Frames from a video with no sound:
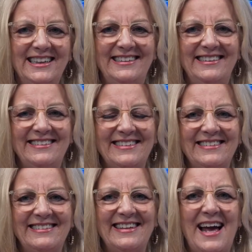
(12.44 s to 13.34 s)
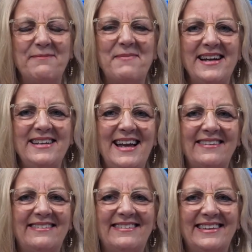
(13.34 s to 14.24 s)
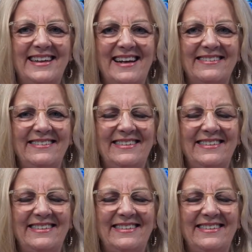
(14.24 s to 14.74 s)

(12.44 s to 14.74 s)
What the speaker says: distanced, and my next guest